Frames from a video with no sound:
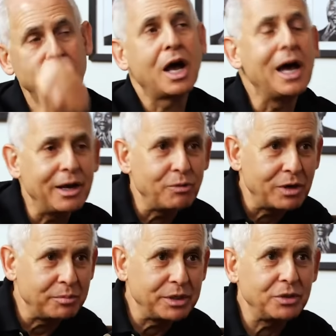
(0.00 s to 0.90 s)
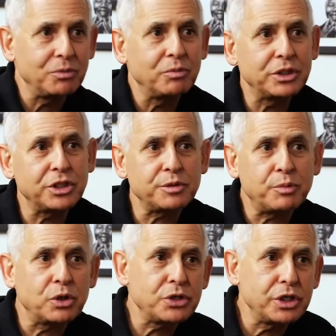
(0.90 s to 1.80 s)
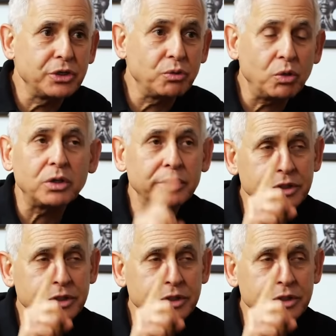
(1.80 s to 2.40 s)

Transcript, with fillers: and I want to be the richest person in the world.